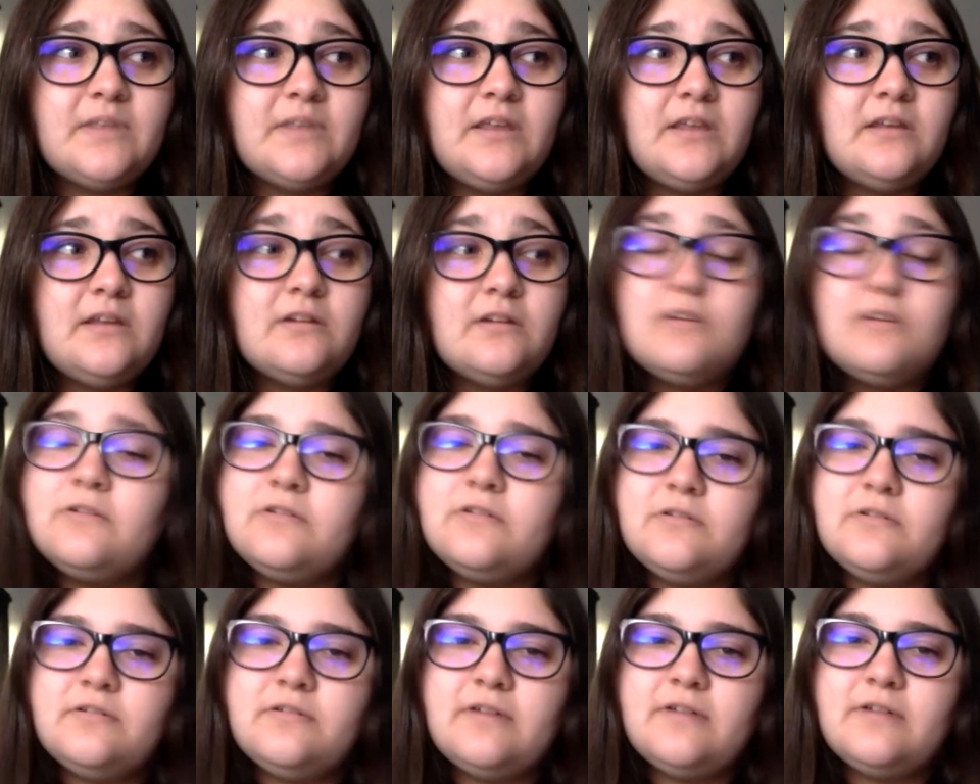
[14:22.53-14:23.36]
known
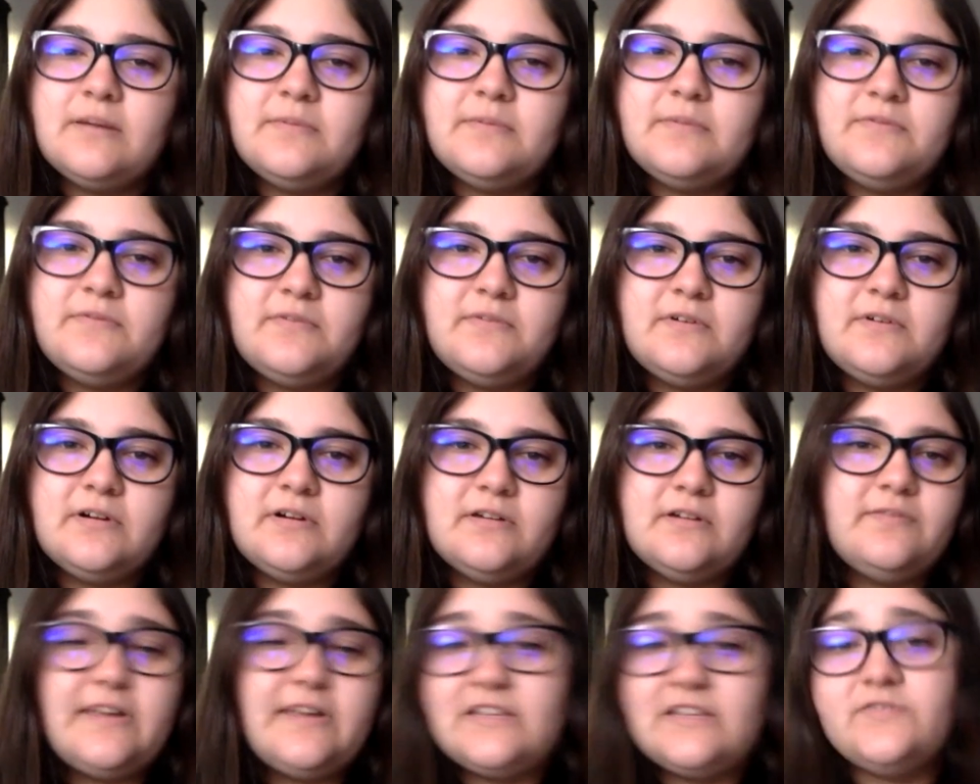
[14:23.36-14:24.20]
who you are
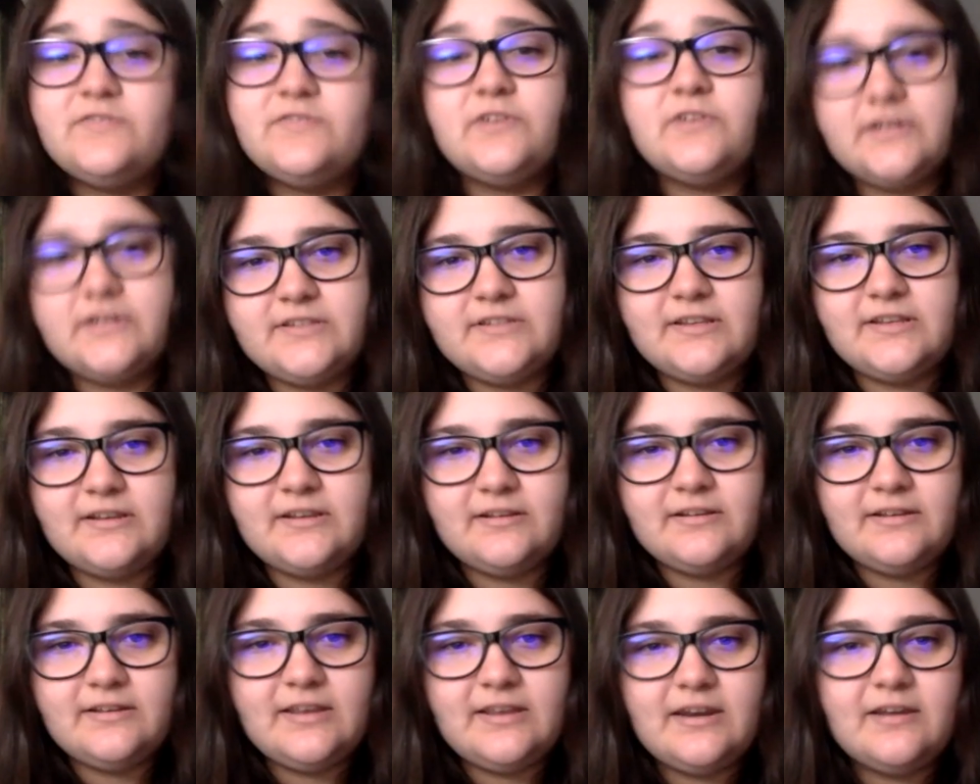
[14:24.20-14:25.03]
before, or vice
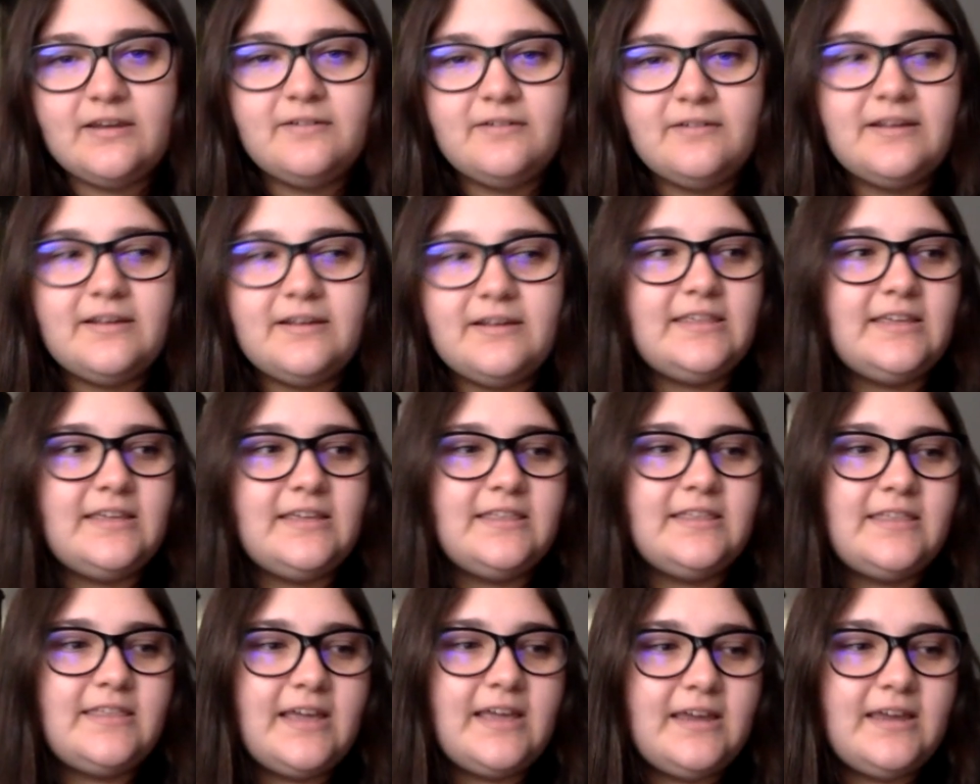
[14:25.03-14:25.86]
versa. I
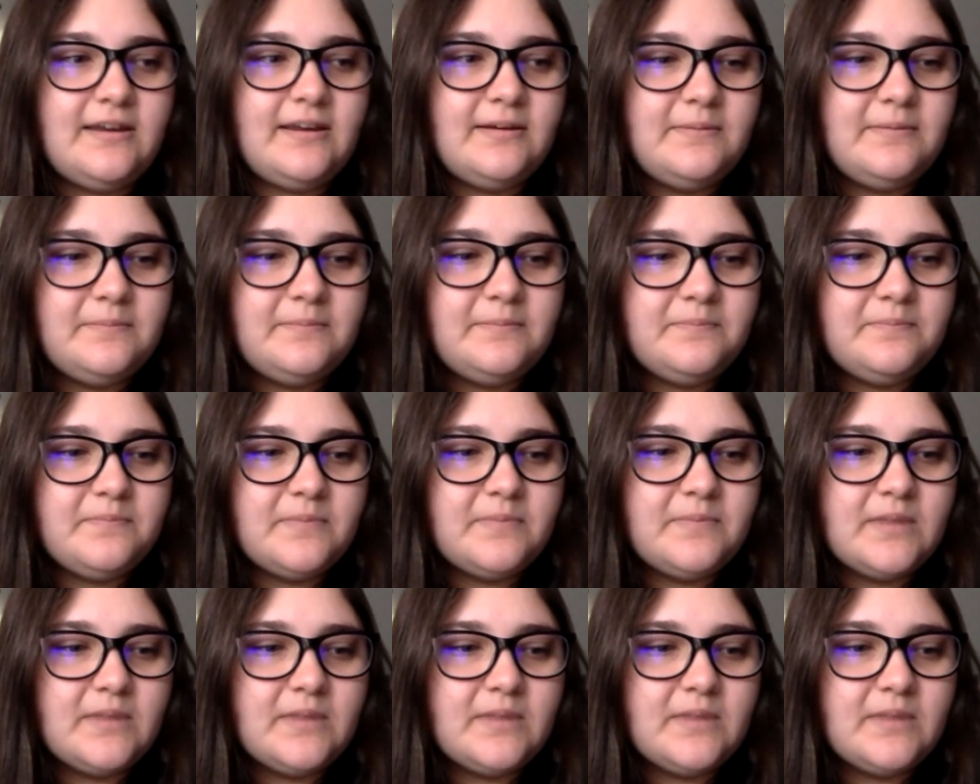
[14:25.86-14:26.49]
think that I'm